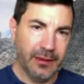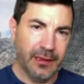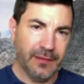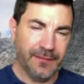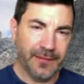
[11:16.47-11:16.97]

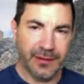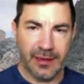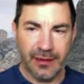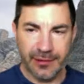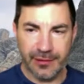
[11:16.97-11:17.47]
if the
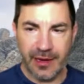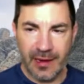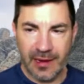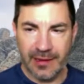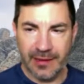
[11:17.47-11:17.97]
cells are
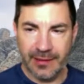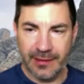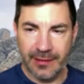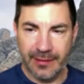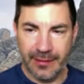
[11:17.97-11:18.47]
gone,
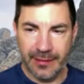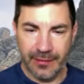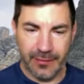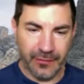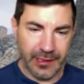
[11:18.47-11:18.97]

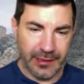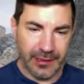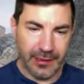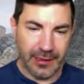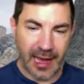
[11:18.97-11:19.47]

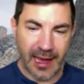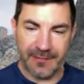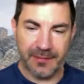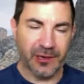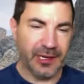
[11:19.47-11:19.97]
we have
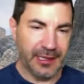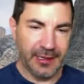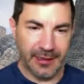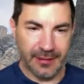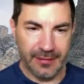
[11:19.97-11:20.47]
to bring
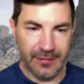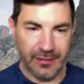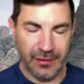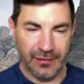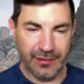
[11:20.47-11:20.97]
in
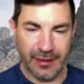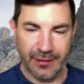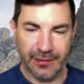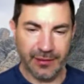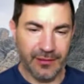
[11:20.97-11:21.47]
new
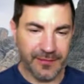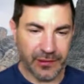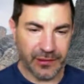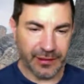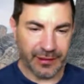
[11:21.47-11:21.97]
cells, new
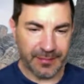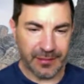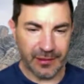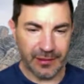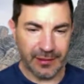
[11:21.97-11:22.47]

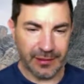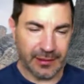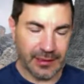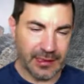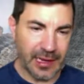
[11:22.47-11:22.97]
photoreceptors.
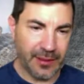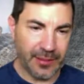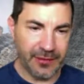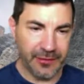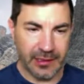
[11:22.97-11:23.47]
And how
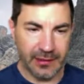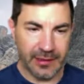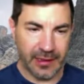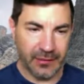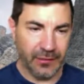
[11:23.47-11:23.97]
might we do
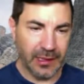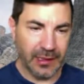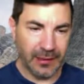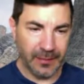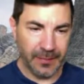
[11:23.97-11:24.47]
that?
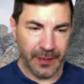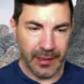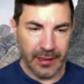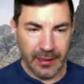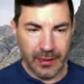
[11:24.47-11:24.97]
Well,
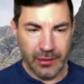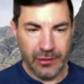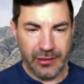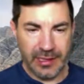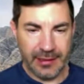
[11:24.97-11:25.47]

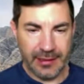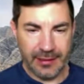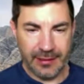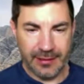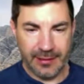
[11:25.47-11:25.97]
you can